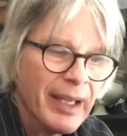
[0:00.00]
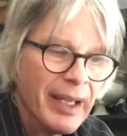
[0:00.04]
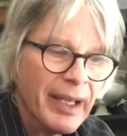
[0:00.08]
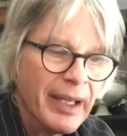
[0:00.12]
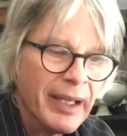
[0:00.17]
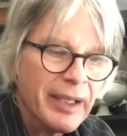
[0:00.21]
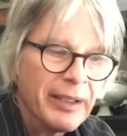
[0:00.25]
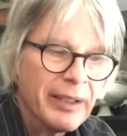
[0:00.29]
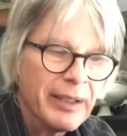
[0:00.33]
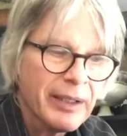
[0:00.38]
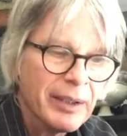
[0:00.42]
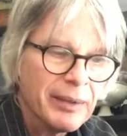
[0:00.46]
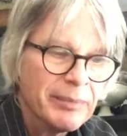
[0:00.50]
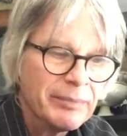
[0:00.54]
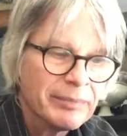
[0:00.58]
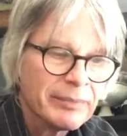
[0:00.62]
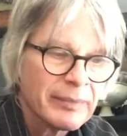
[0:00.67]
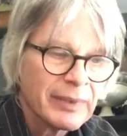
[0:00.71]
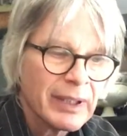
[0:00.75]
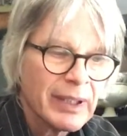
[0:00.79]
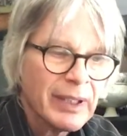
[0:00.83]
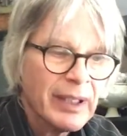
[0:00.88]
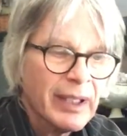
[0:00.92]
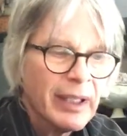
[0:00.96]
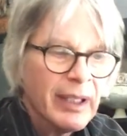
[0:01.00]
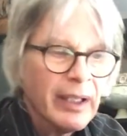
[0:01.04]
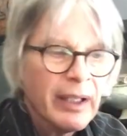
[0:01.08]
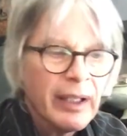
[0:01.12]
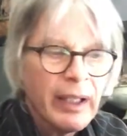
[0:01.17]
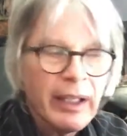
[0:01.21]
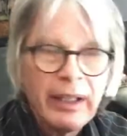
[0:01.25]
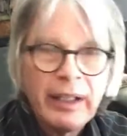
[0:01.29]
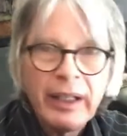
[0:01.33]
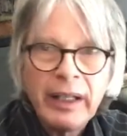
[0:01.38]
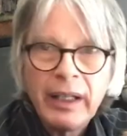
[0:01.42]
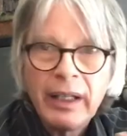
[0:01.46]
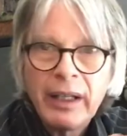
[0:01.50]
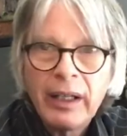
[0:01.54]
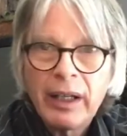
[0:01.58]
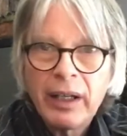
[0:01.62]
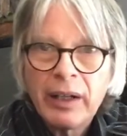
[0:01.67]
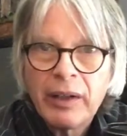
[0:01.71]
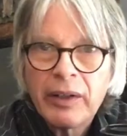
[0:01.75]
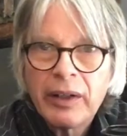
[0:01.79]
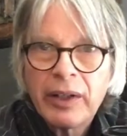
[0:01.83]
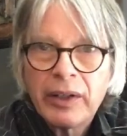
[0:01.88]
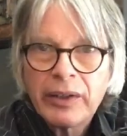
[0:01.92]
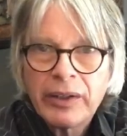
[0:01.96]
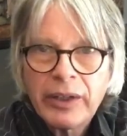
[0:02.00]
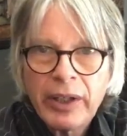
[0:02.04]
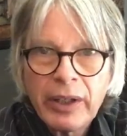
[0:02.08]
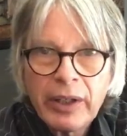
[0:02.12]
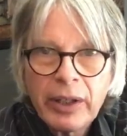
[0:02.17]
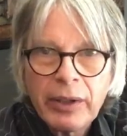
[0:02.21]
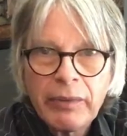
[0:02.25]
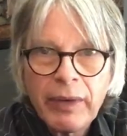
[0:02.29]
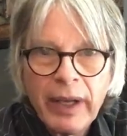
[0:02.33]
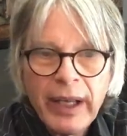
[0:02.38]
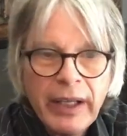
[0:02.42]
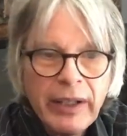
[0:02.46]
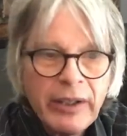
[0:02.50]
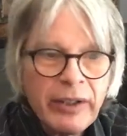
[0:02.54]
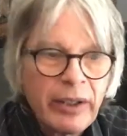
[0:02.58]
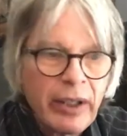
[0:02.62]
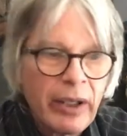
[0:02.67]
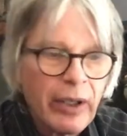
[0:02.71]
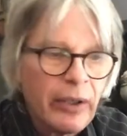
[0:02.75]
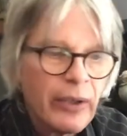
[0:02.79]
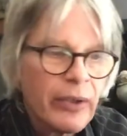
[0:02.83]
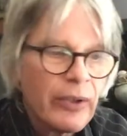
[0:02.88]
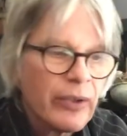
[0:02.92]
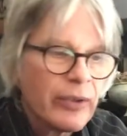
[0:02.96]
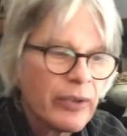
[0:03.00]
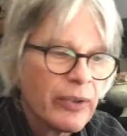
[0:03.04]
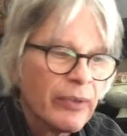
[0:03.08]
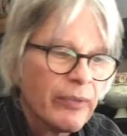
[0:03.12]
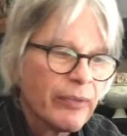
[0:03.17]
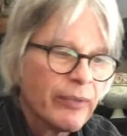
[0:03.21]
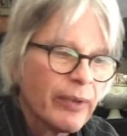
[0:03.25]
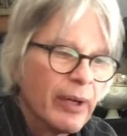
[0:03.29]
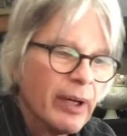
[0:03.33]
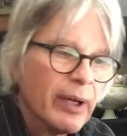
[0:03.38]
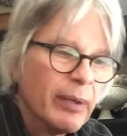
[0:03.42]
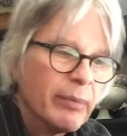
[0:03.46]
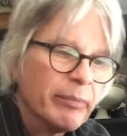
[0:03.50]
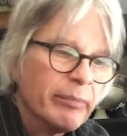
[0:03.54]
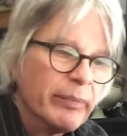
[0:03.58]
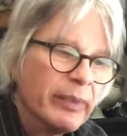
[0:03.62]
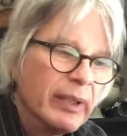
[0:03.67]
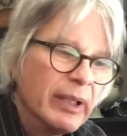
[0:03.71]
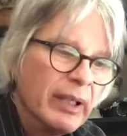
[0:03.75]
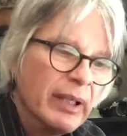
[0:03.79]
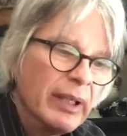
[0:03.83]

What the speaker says: And the shutter range goes from,